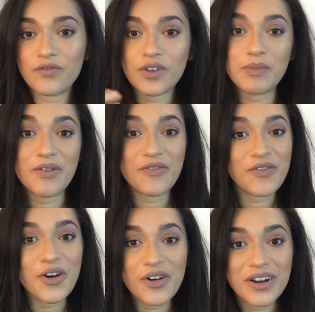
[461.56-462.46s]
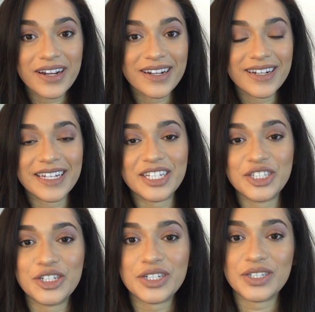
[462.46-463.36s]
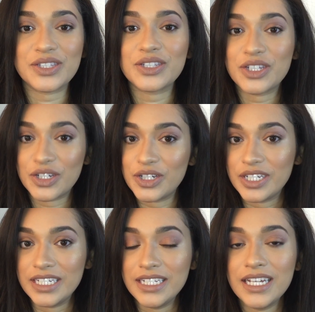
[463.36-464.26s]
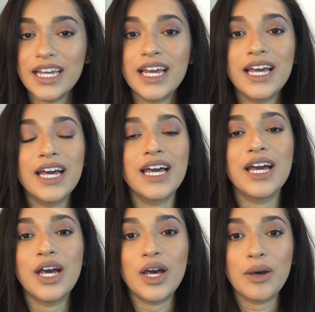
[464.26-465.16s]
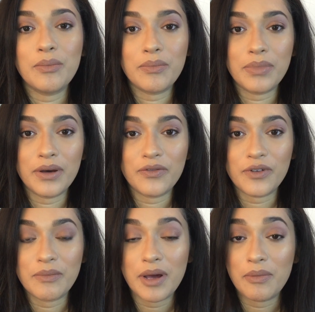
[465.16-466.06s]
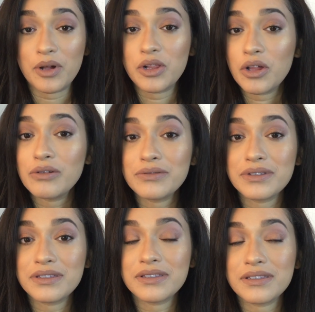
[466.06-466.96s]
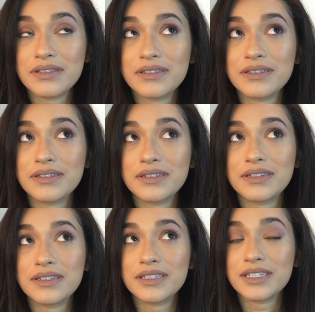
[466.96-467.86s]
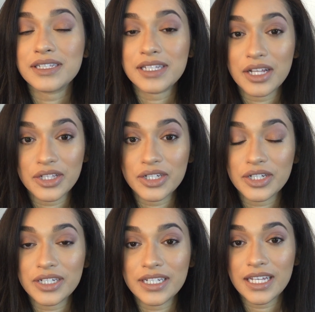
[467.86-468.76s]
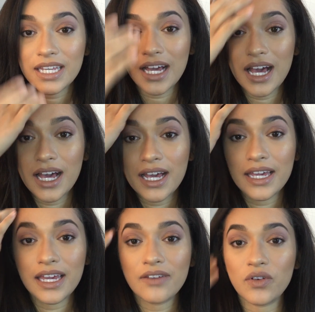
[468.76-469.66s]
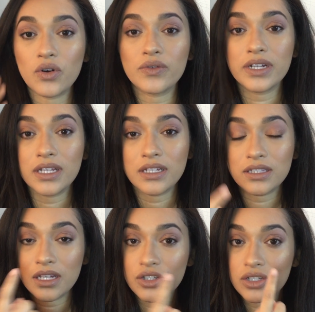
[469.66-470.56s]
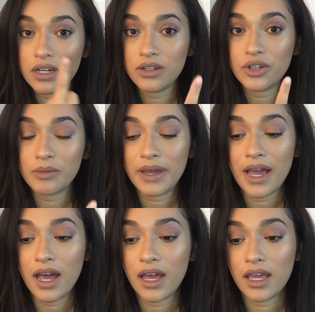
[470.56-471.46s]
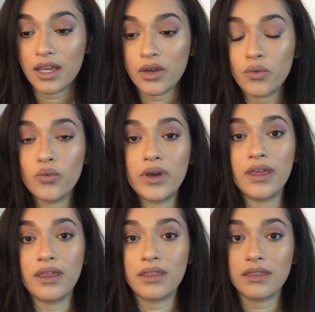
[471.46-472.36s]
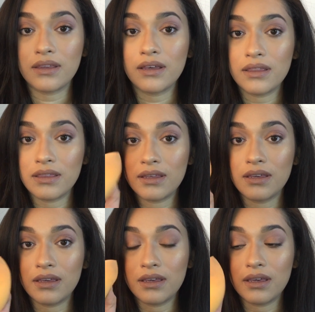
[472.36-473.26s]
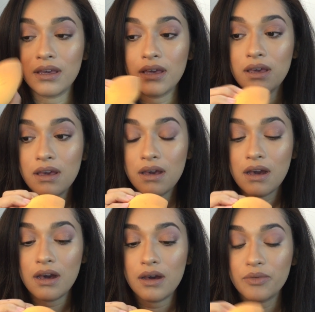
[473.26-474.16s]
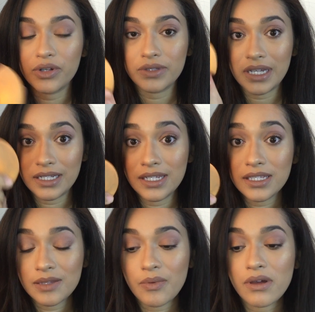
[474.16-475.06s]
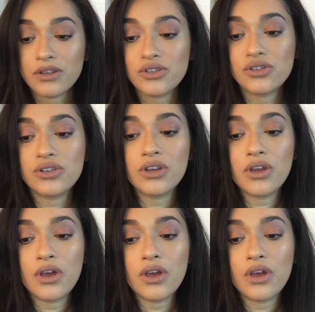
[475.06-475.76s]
from afar it looks good, but from up close does not look good. I have already touched under my eye with the Real Techniques sponge